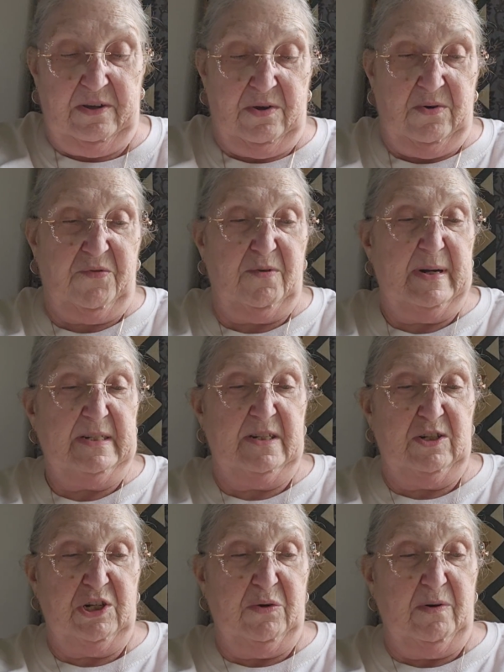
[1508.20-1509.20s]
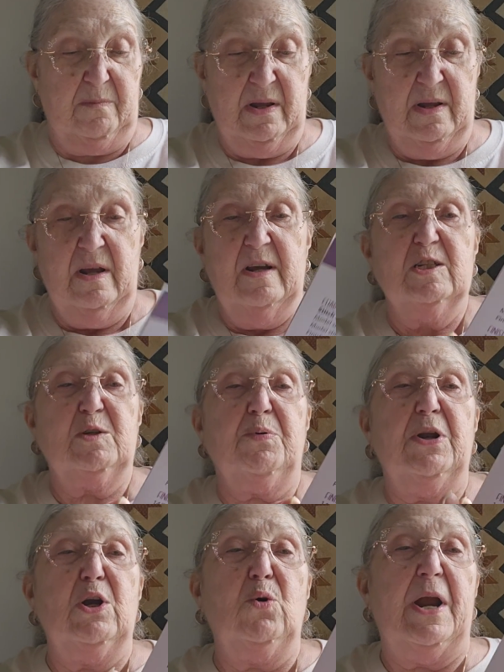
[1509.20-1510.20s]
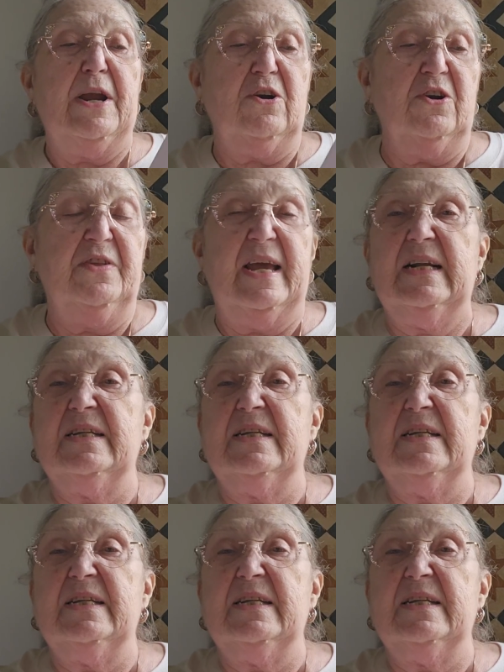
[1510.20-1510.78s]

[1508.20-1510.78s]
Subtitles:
cute for my stitching room. Spring Quaker that it